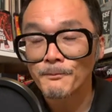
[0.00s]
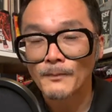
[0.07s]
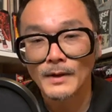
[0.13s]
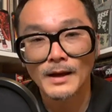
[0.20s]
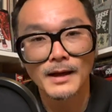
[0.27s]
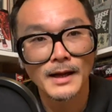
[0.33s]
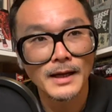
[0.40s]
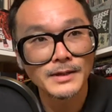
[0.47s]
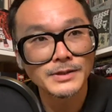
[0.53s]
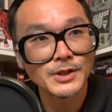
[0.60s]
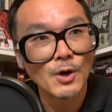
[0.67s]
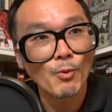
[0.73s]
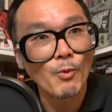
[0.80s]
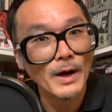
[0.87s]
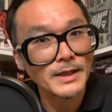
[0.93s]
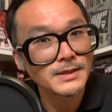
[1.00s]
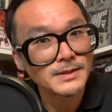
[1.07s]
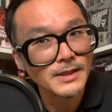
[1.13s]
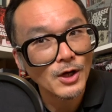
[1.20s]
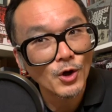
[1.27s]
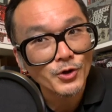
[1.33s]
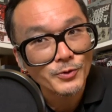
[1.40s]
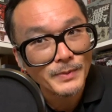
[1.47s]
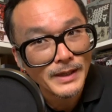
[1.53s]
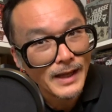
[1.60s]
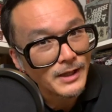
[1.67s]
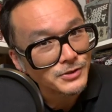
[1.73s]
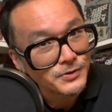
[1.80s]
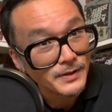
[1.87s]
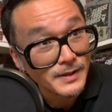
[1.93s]
And what is the ultimate
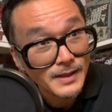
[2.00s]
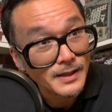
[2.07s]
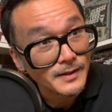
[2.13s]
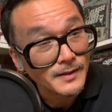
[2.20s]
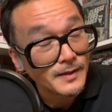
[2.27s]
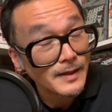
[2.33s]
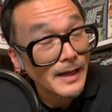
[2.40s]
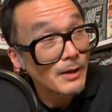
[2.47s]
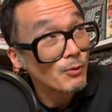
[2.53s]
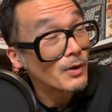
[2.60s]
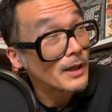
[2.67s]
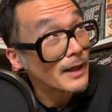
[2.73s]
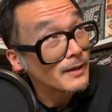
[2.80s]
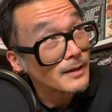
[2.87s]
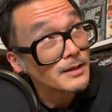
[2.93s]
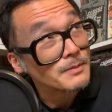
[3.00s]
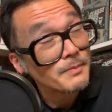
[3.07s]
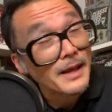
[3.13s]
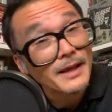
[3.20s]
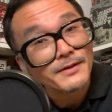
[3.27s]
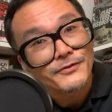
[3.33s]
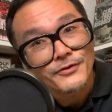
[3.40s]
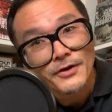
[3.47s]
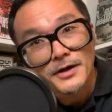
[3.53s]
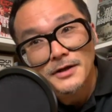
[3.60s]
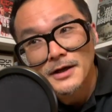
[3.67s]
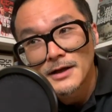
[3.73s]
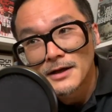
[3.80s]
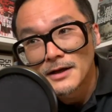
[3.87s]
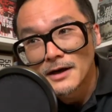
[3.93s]
answer at the end of the day? Well, I think it depends on
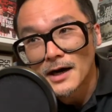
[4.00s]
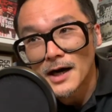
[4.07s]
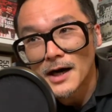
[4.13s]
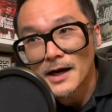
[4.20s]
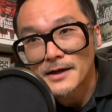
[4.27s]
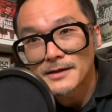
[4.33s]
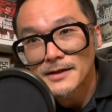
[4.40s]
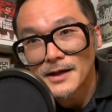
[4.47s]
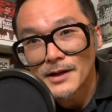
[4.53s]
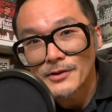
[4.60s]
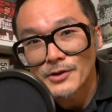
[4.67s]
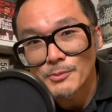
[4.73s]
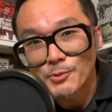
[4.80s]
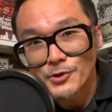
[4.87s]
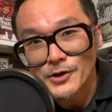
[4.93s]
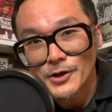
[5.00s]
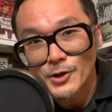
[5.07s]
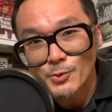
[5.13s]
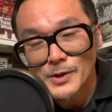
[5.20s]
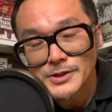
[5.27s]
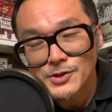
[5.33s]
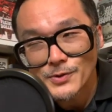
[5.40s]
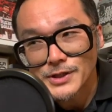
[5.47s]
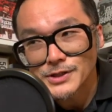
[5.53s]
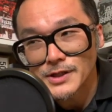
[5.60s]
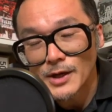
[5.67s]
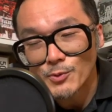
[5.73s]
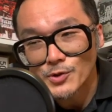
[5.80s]
the particular restoration that we're